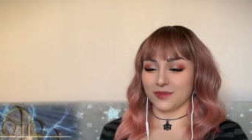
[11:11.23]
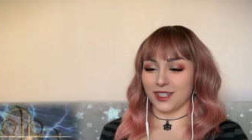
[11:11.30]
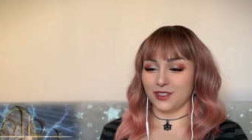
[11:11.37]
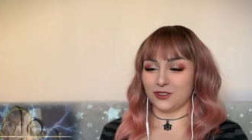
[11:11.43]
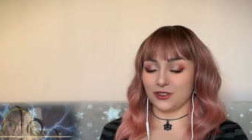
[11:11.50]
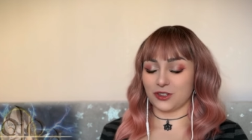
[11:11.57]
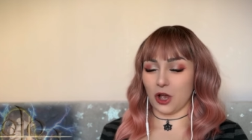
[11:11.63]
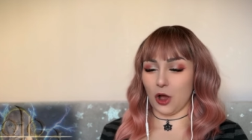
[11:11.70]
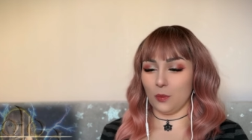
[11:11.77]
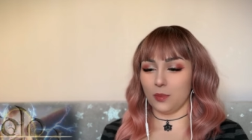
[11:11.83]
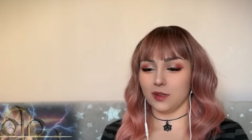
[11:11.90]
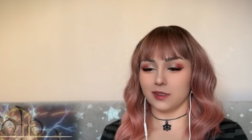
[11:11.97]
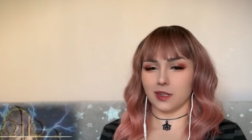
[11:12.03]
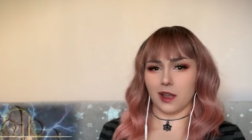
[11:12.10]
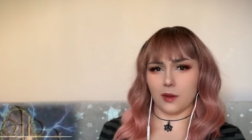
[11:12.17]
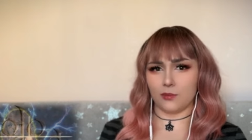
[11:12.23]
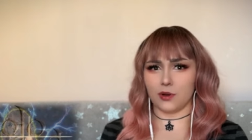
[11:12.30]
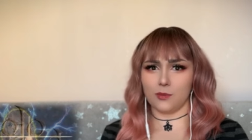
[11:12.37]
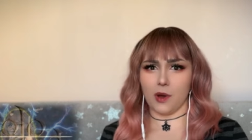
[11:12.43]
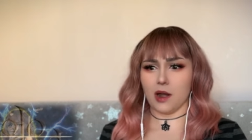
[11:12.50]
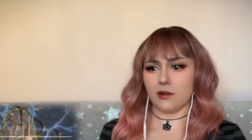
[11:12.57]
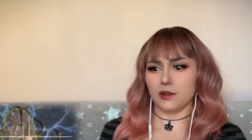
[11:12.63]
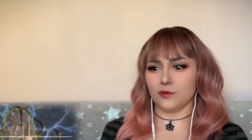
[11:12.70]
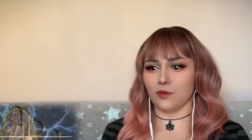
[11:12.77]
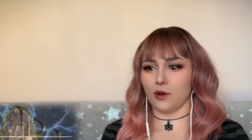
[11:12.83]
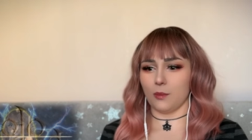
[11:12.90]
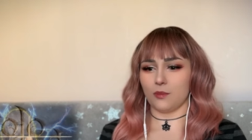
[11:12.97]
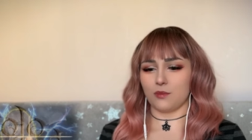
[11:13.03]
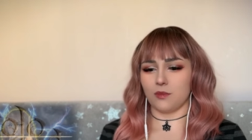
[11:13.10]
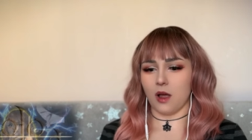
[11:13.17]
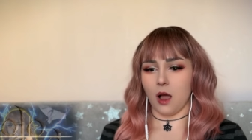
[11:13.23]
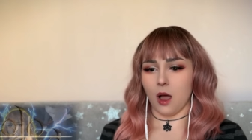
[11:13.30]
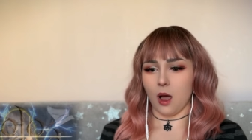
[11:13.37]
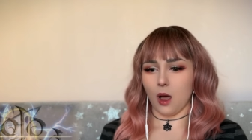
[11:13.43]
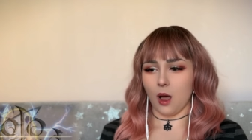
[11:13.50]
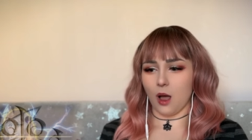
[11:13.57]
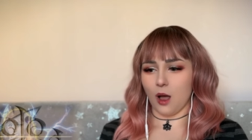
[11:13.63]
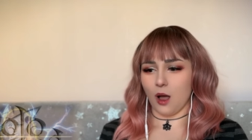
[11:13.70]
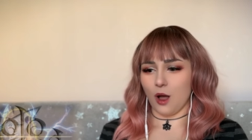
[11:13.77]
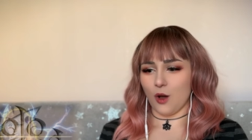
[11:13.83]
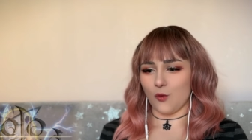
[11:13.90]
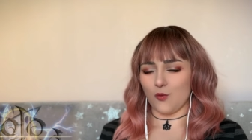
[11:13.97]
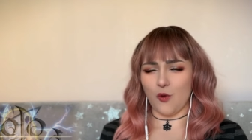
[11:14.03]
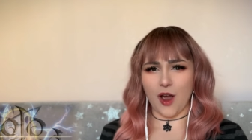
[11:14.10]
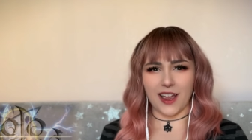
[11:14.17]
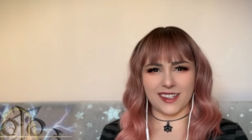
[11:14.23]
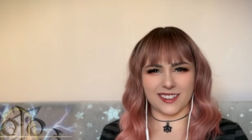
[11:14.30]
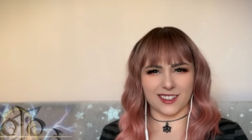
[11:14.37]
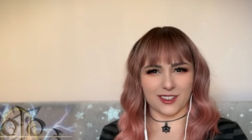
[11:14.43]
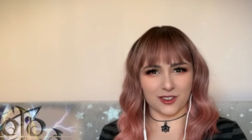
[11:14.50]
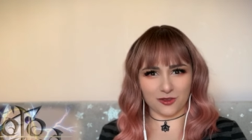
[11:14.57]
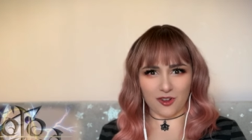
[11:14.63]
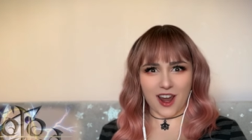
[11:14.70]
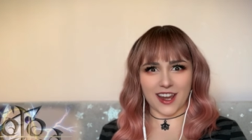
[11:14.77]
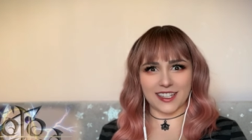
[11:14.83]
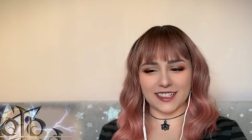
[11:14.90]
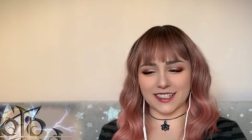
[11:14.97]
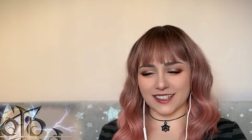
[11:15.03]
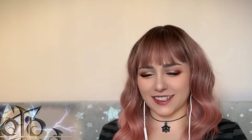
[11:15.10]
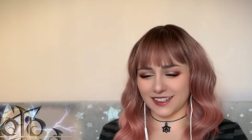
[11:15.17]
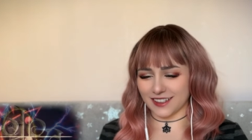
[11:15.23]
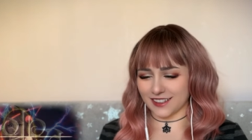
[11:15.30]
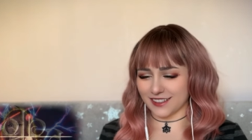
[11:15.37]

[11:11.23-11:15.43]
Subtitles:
You just hop in there preparing for... What a strike!